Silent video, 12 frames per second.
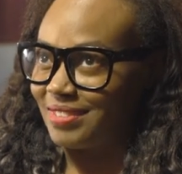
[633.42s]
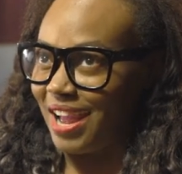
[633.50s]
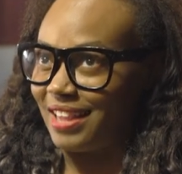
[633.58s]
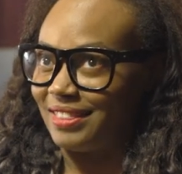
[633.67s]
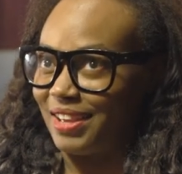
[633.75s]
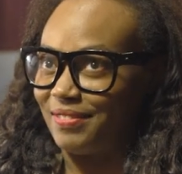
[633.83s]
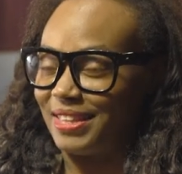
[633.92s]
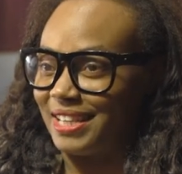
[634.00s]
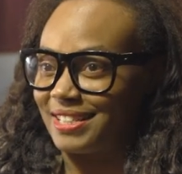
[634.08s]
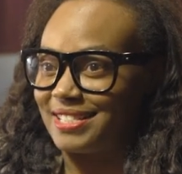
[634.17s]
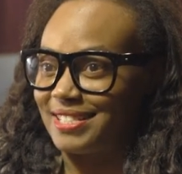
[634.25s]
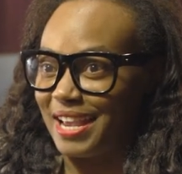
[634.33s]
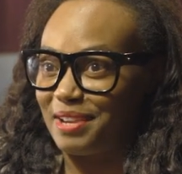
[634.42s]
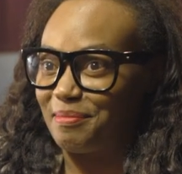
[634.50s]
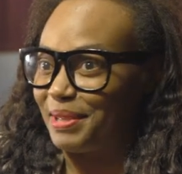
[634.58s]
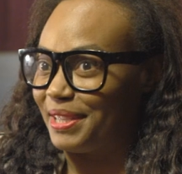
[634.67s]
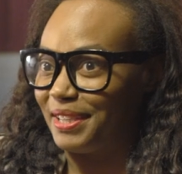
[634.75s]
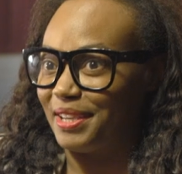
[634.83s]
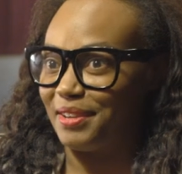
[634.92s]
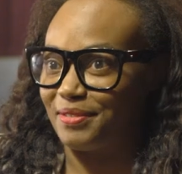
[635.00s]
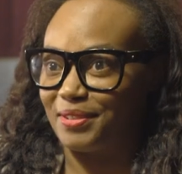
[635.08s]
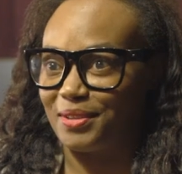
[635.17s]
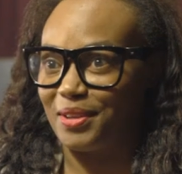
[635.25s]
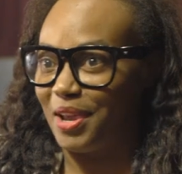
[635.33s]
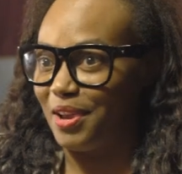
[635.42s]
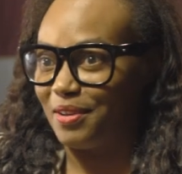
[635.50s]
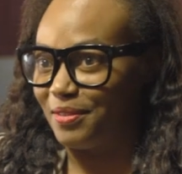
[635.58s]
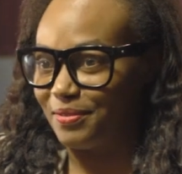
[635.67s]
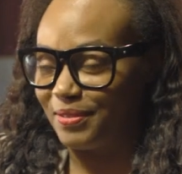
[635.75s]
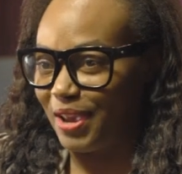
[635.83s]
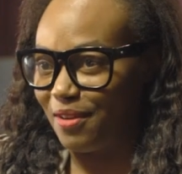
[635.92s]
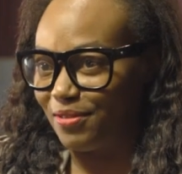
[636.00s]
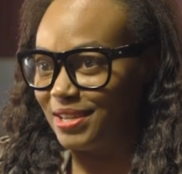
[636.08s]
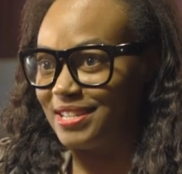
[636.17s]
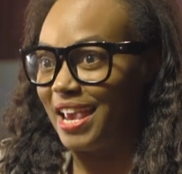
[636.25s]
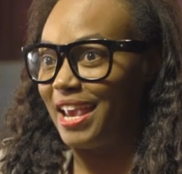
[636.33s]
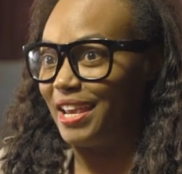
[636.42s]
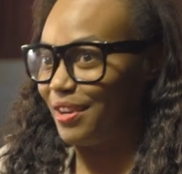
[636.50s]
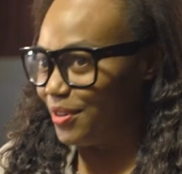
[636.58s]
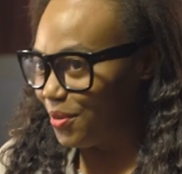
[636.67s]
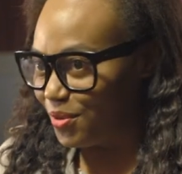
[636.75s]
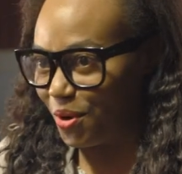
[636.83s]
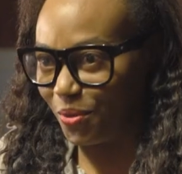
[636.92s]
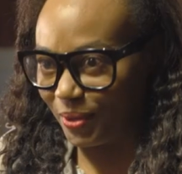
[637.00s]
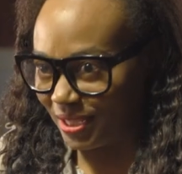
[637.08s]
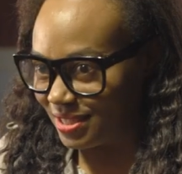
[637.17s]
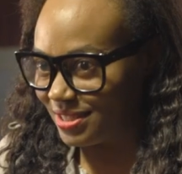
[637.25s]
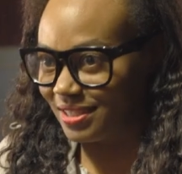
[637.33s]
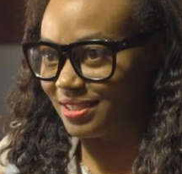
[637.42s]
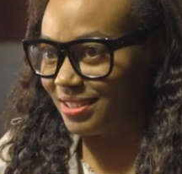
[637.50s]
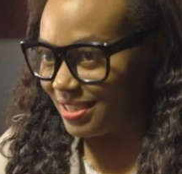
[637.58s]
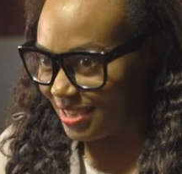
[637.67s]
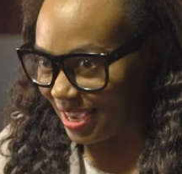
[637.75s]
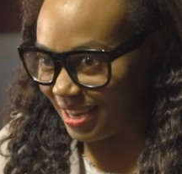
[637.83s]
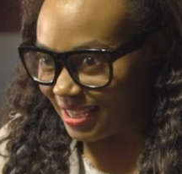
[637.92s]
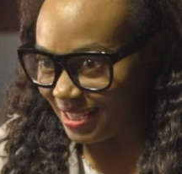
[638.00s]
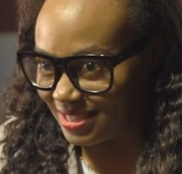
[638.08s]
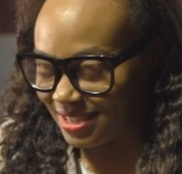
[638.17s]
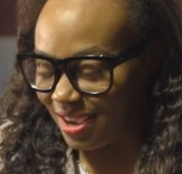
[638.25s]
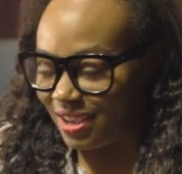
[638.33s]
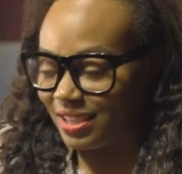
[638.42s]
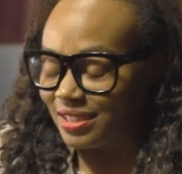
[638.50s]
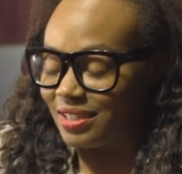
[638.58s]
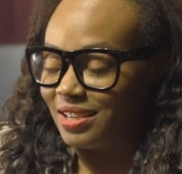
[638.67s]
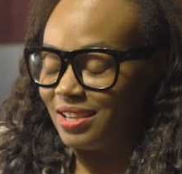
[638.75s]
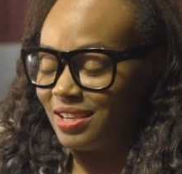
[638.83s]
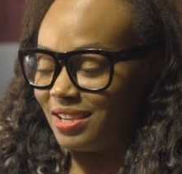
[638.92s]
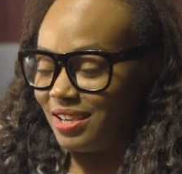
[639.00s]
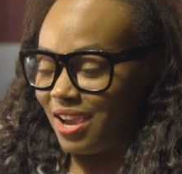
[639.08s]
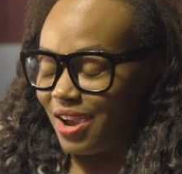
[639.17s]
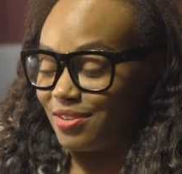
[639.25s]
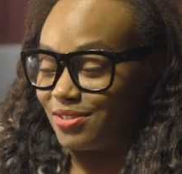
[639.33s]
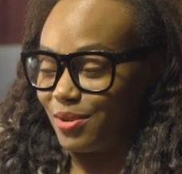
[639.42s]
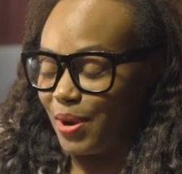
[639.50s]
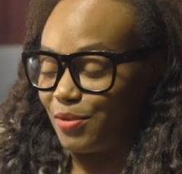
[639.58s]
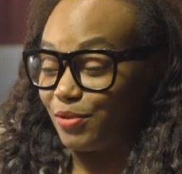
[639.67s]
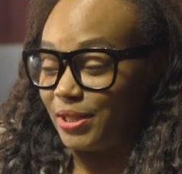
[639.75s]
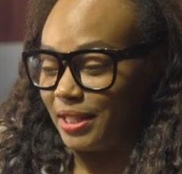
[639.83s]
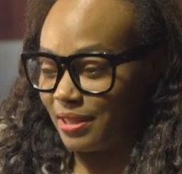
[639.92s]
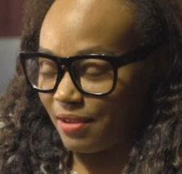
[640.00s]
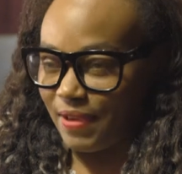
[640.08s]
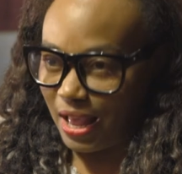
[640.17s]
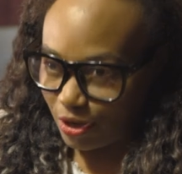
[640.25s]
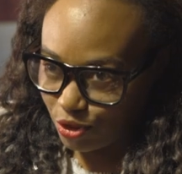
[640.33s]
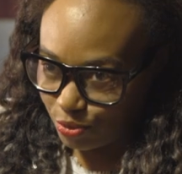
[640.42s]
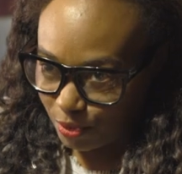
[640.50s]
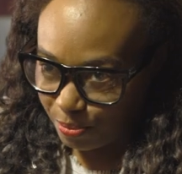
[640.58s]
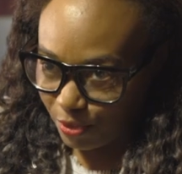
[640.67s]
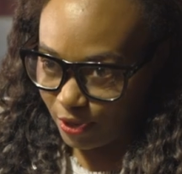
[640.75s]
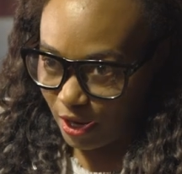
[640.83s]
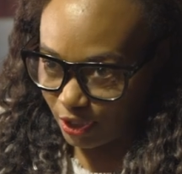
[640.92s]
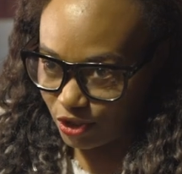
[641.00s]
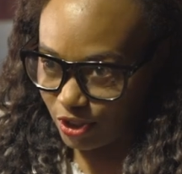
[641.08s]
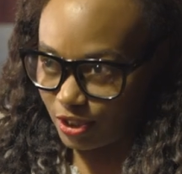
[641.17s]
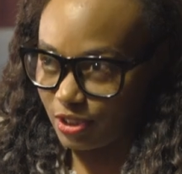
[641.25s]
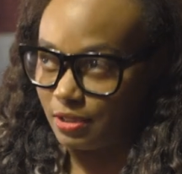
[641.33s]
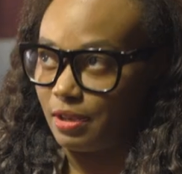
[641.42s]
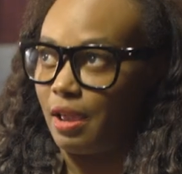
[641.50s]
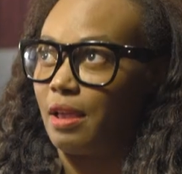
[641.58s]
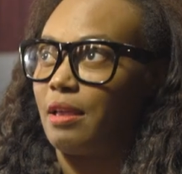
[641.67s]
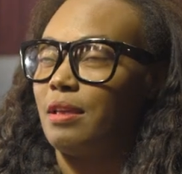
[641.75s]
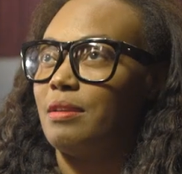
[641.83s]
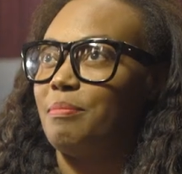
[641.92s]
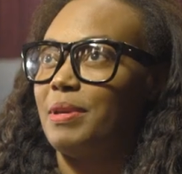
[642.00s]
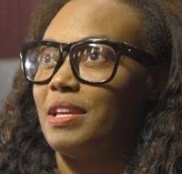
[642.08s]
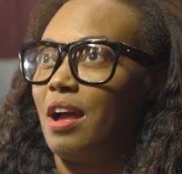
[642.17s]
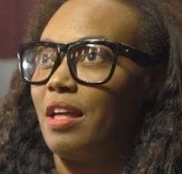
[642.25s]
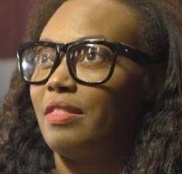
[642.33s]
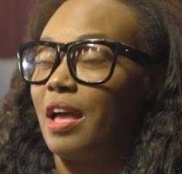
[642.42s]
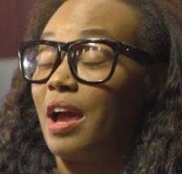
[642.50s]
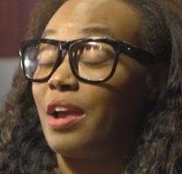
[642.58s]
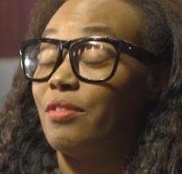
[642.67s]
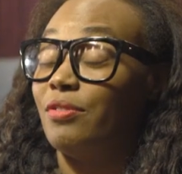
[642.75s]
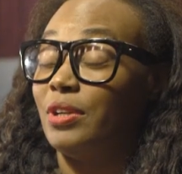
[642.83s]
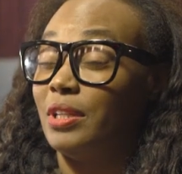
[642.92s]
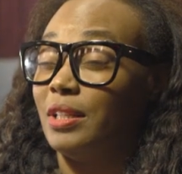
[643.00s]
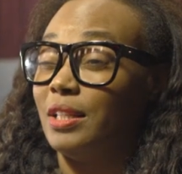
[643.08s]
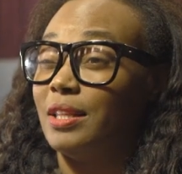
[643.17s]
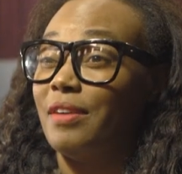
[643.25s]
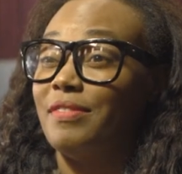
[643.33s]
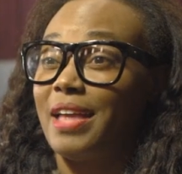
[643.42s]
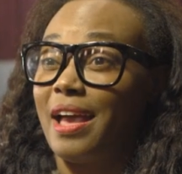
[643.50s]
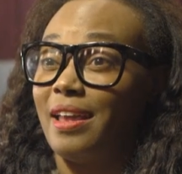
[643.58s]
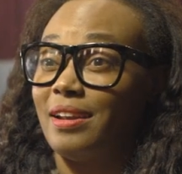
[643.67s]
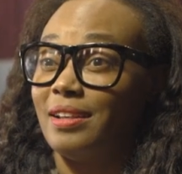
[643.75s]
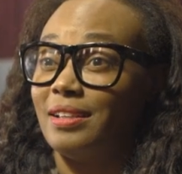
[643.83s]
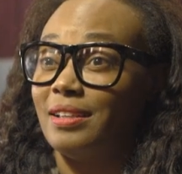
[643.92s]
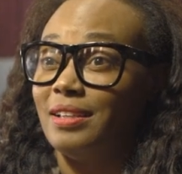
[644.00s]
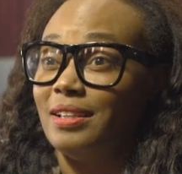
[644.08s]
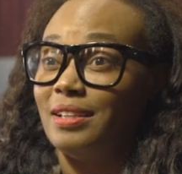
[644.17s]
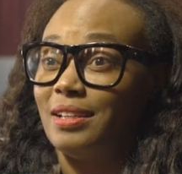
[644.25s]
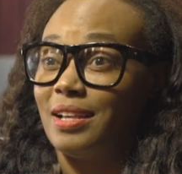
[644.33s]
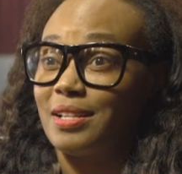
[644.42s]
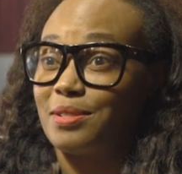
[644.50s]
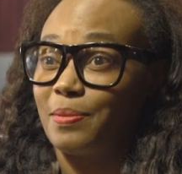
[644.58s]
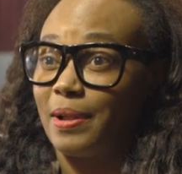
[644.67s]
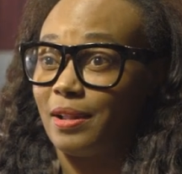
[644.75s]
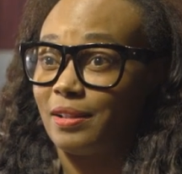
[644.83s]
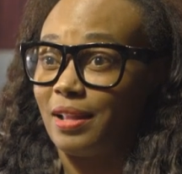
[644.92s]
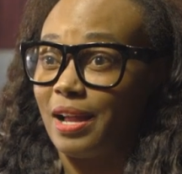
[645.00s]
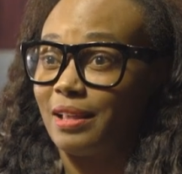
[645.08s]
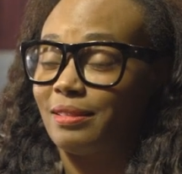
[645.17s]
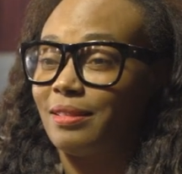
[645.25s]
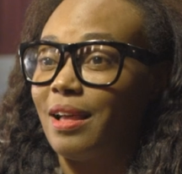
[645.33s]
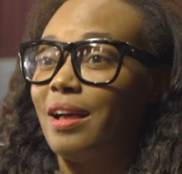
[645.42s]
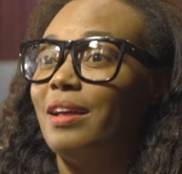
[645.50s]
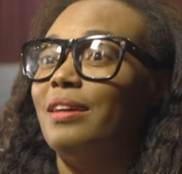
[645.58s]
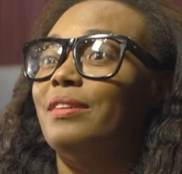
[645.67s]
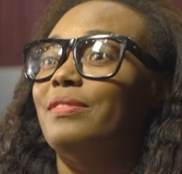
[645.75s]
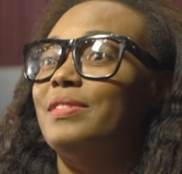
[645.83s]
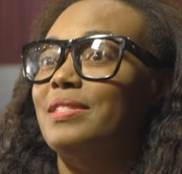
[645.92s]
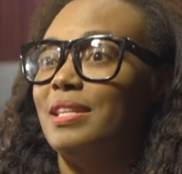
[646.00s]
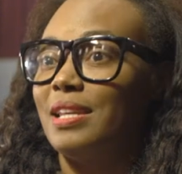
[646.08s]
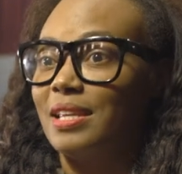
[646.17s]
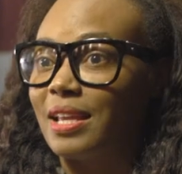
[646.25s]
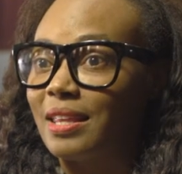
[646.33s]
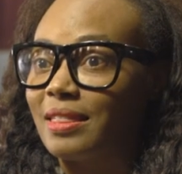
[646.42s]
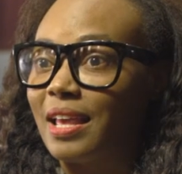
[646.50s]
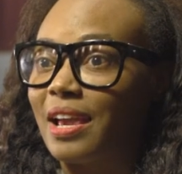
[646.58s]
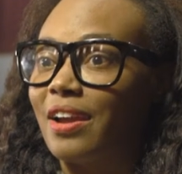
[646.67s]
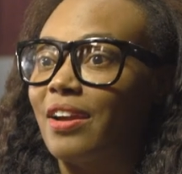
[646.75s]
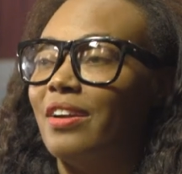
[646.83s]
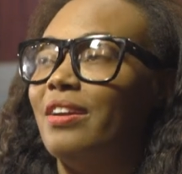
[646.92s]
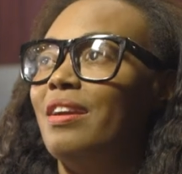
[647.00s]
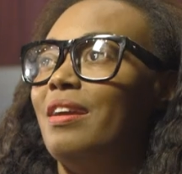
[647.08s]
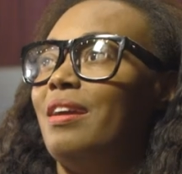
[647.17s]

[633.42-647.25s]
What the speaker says: I love the excitement of every day, you know, going into getting it done. I really love actual production, and beyond that, I really love the edit as well. I love sitting in there